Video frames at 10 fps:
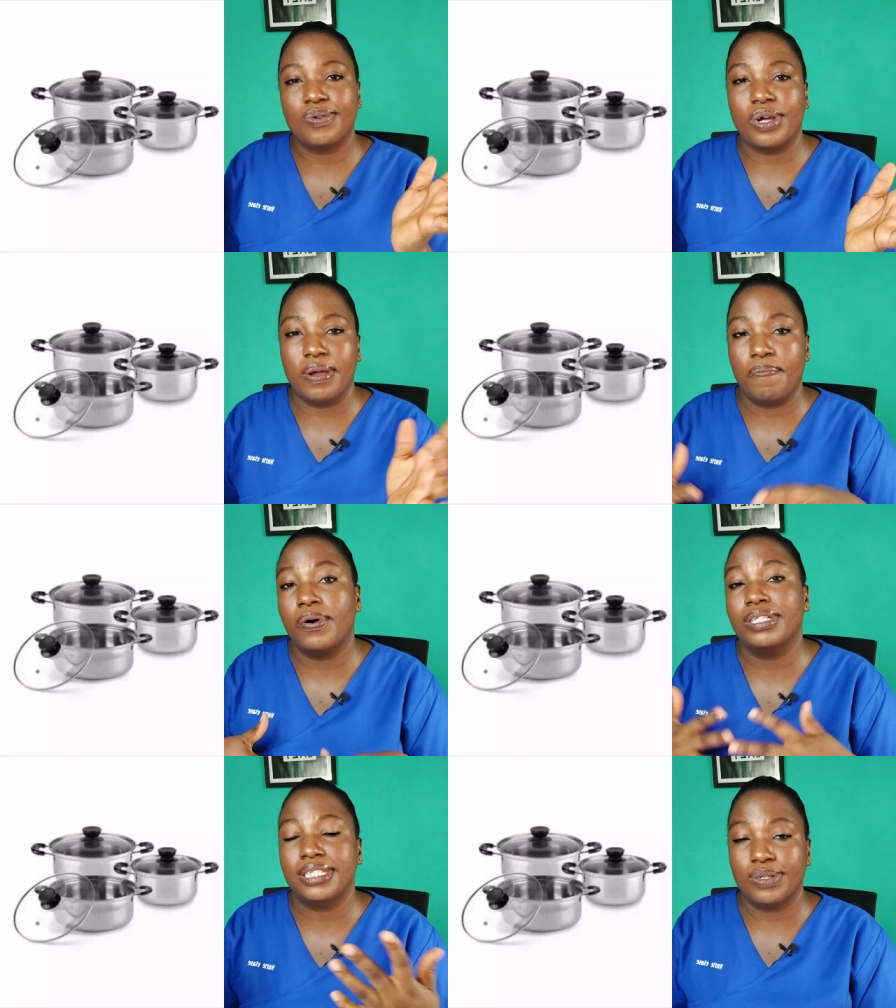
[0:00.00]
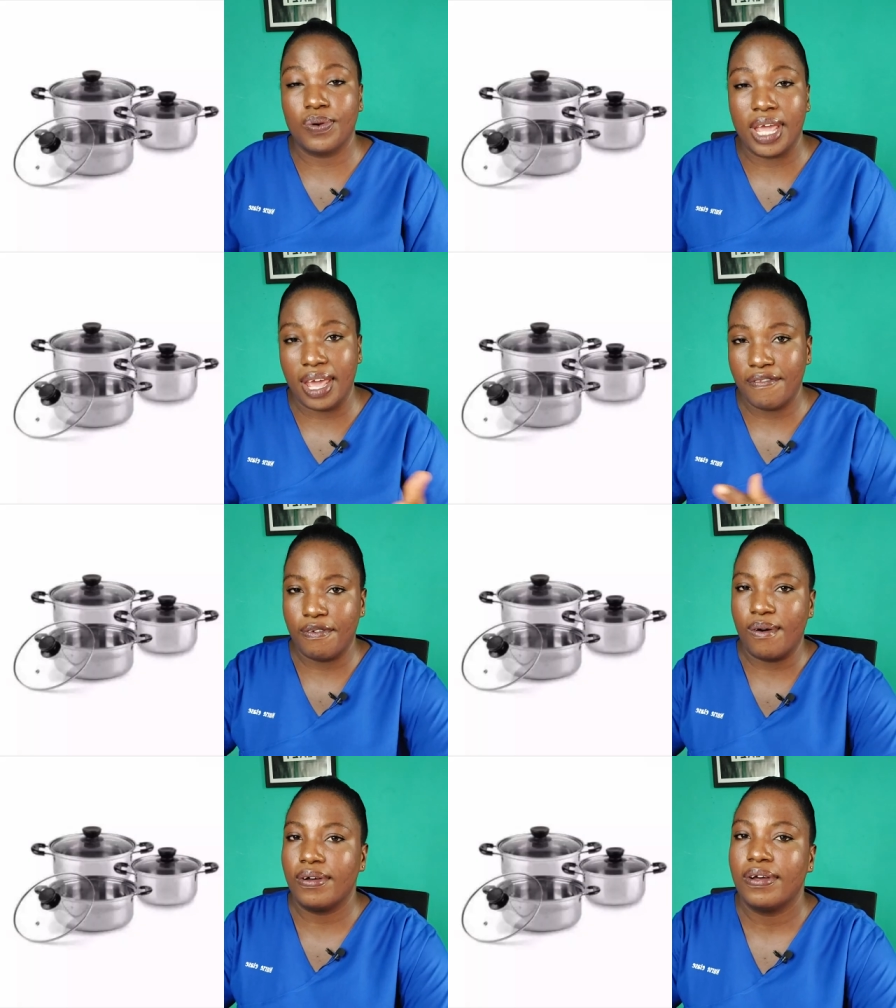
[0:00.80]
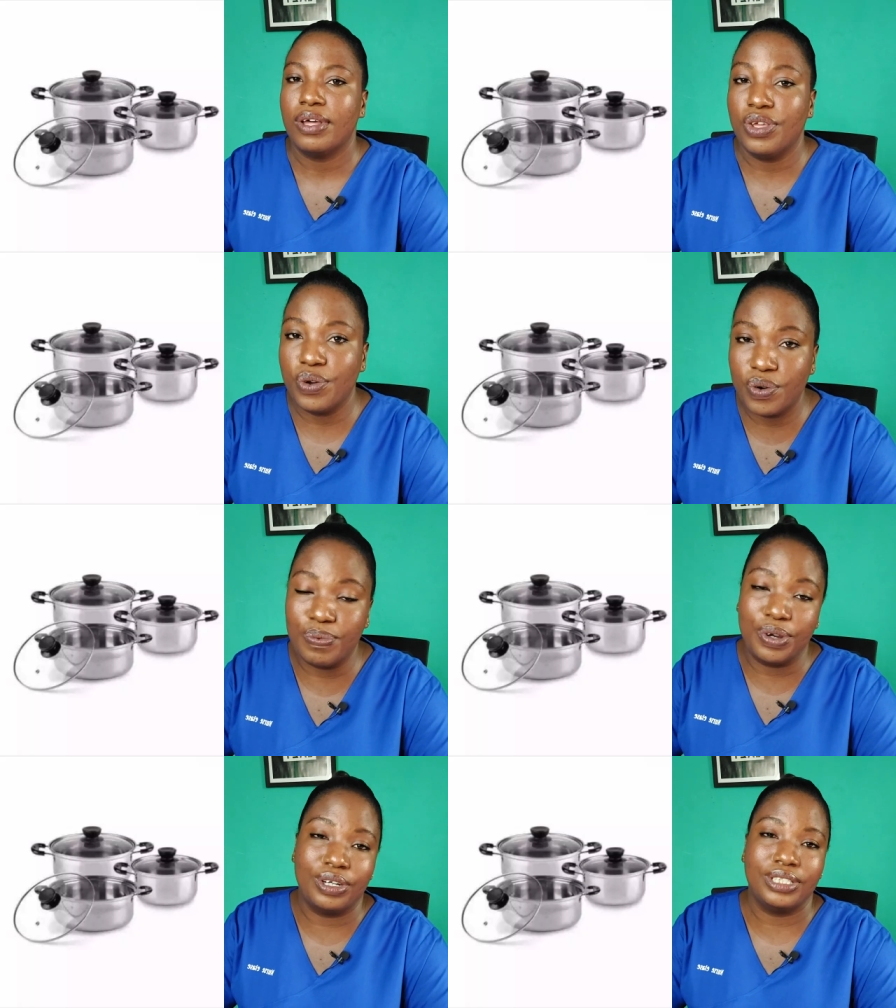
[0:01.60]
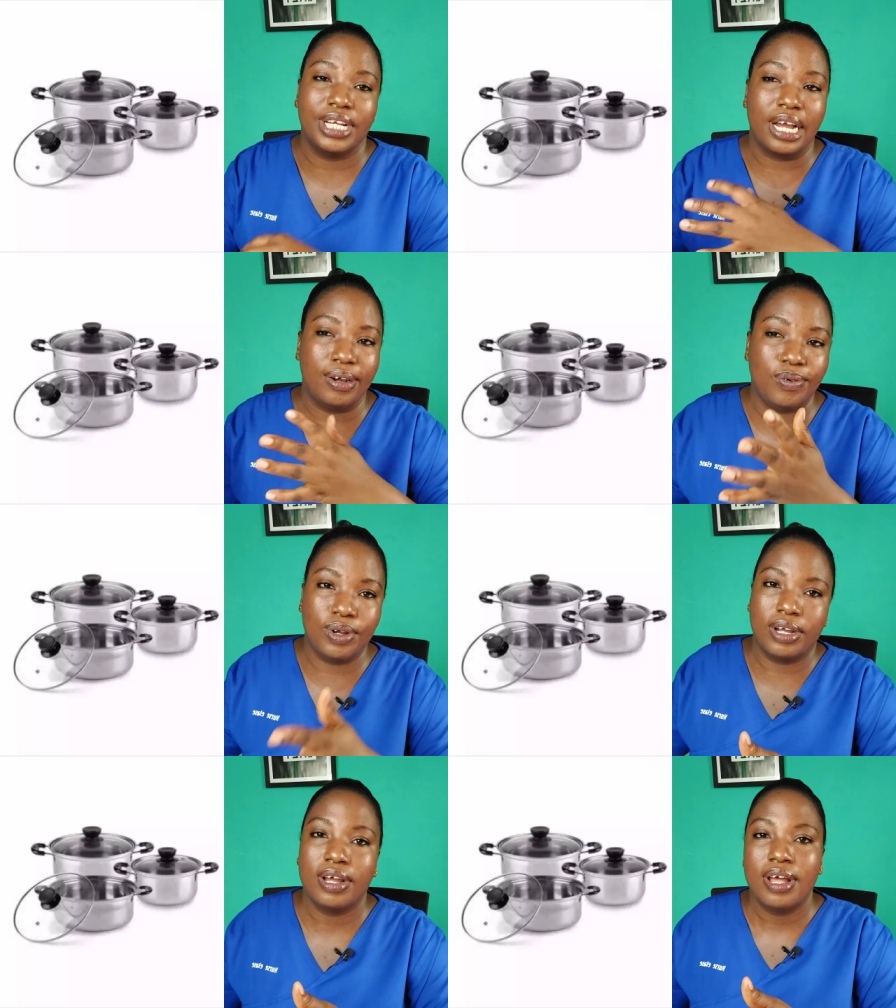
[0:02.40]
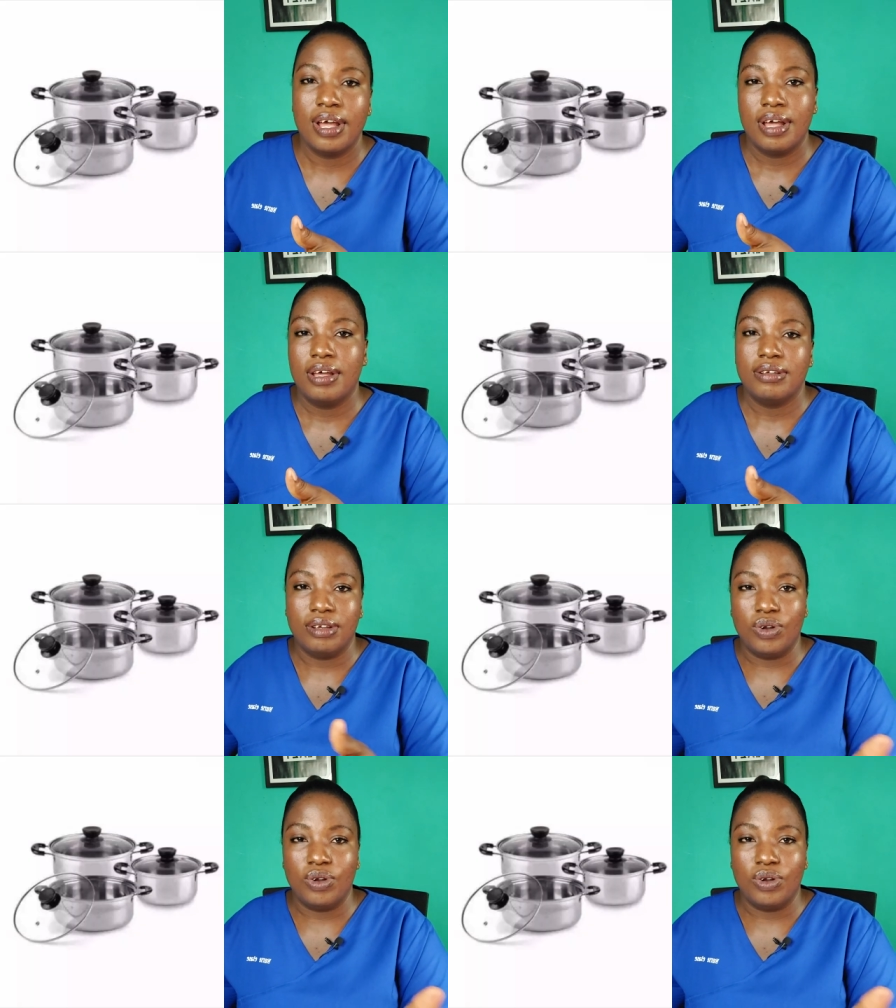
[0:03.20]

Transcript: cooking pot is okay for you because you can cook you